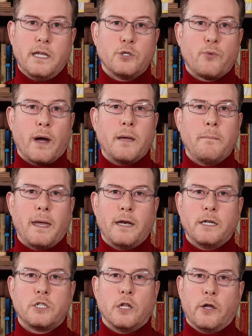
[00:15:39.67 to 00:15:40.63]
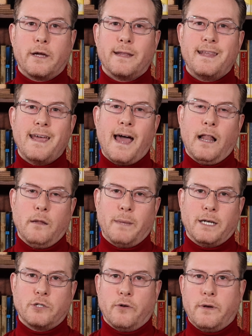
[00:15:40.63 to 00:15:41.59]
it is recommended to look at the
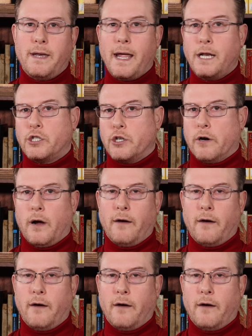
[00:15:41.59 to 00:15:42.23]
elemental nature